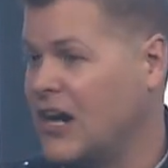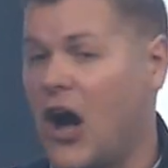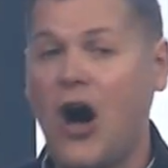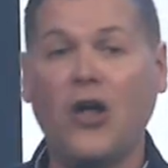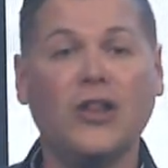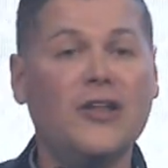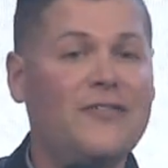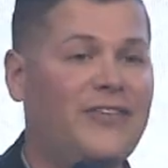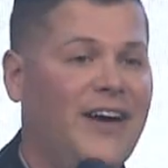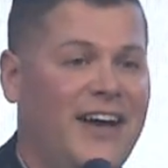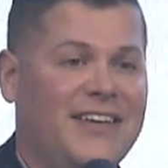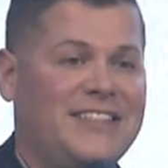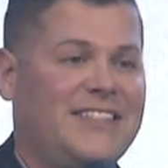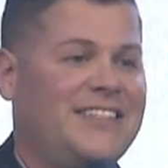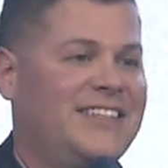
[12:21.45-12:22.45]
All of
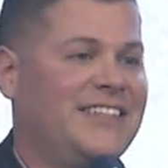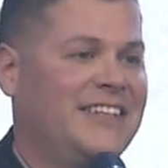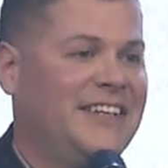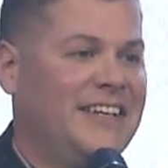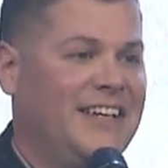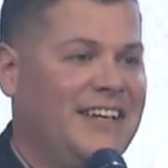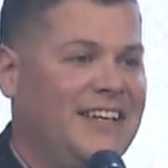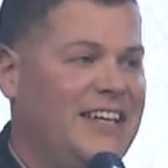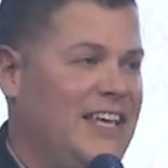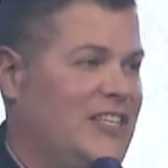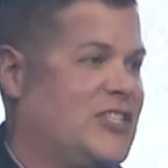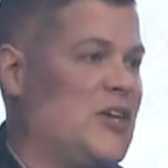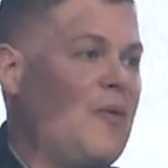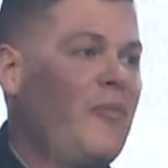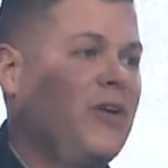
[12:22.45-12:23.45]
us need
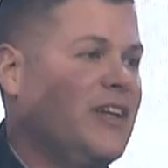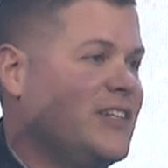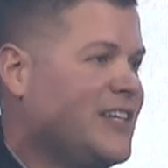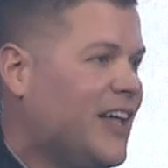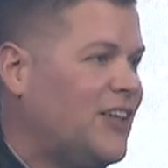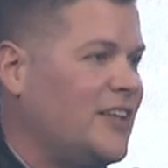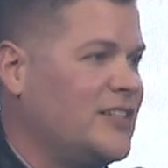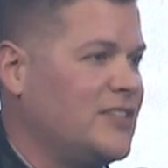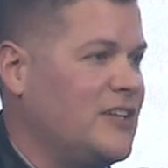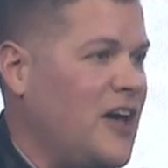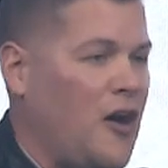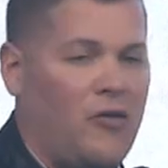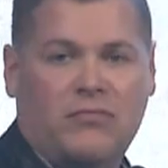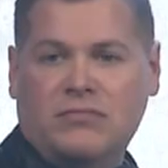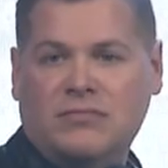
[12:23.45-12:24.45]
someone to tell us
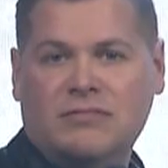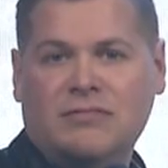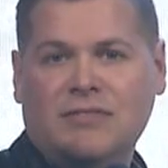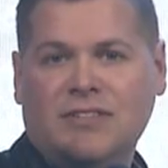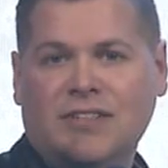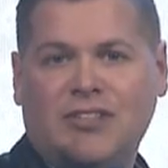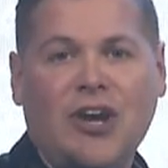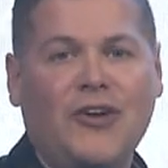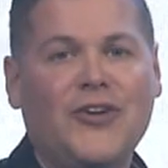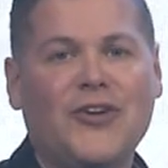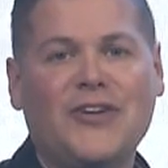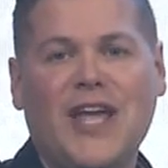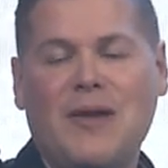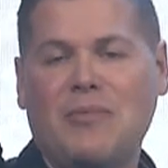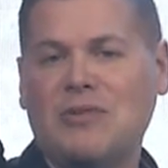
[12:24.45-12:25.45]
no. Turn to
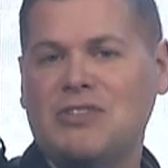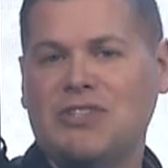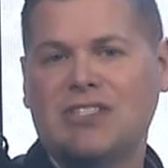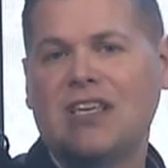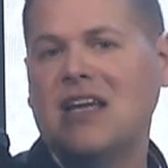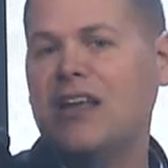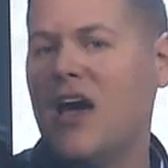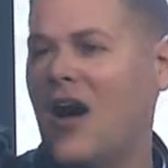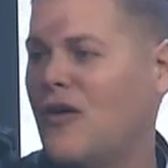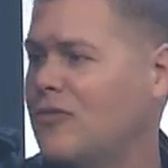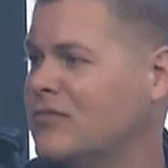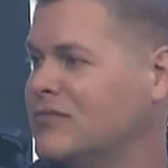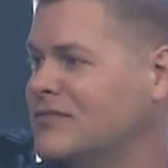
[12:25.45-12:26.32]
your neighbor and just say no.